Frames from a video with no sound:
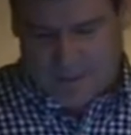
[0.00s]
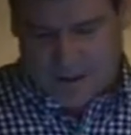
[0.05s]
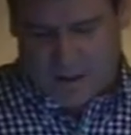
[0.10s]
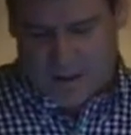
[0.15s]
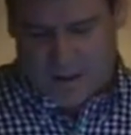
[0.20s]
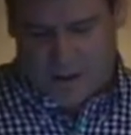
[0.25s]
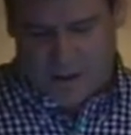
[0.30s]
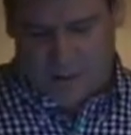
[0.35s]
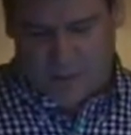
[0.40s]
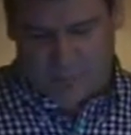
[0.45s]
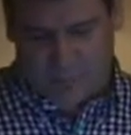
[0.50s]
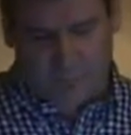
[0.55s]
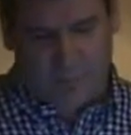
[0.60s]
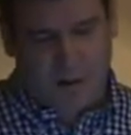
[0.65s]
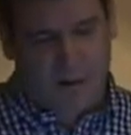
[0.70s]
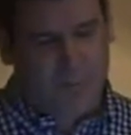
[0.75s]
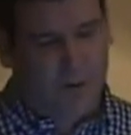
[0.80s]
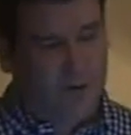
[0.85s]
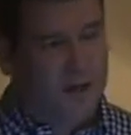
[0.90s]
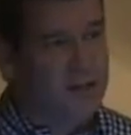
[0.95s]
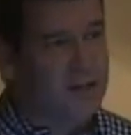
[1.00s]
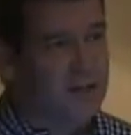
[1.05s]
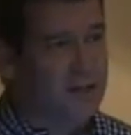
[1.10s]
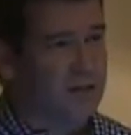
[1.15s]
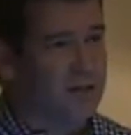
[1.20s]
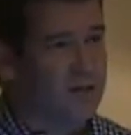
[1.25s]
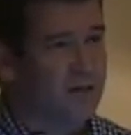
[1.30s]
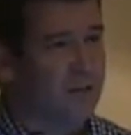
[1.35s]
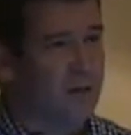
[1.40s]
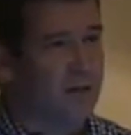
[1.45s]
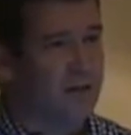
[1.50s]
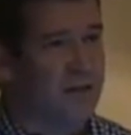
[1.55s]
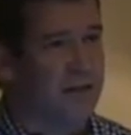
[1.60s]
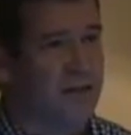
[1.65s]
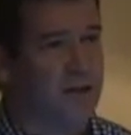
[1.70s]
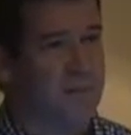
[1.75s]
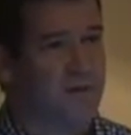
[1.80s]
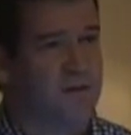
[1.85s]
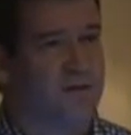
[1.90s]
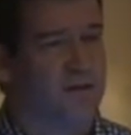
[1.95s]
Population is about
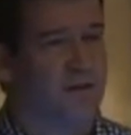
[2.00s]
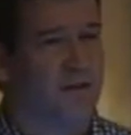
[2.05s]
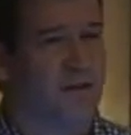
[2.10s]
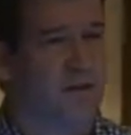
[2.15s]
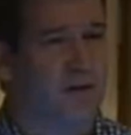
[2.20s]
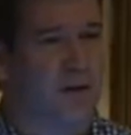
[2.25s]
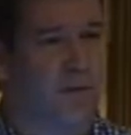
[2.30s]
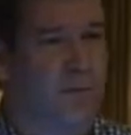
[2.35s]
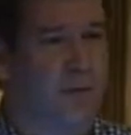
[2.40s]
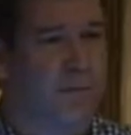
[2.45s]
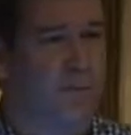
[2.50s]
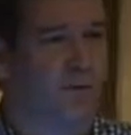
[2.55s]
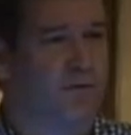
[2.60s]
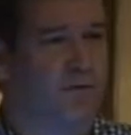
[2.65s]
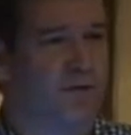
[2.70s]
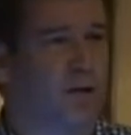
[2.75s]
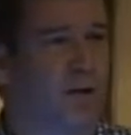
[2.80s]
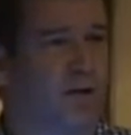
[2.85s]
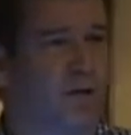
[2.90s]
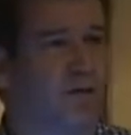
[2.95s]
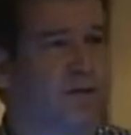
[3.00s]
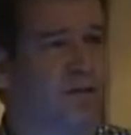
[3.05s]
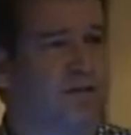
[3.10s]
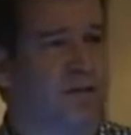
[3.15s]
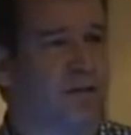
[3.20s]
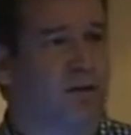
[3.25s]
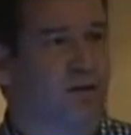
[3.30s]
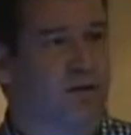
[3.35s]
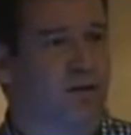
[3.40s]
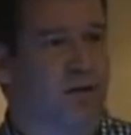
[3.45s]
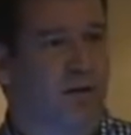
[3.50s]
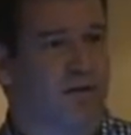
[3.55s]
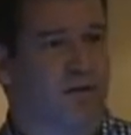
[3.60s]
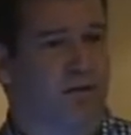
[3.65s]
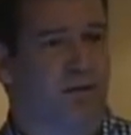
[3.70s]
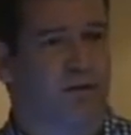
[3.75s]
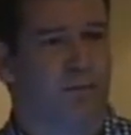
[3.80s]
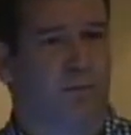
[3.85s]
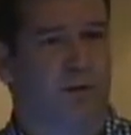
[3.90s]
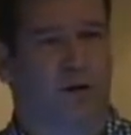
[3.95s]
90% people of color, Latino and
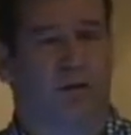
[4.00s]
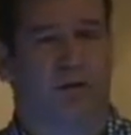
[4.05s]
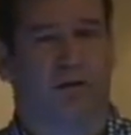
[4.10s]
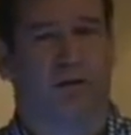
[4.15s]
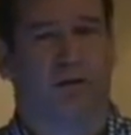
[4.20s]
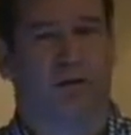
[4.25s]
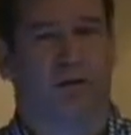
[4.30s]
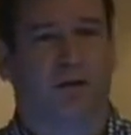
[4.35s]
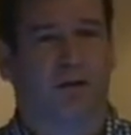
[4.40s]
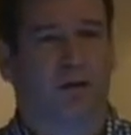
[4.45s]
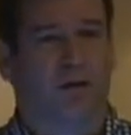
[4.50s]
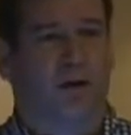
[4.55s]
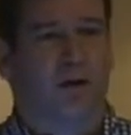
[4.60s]
African American.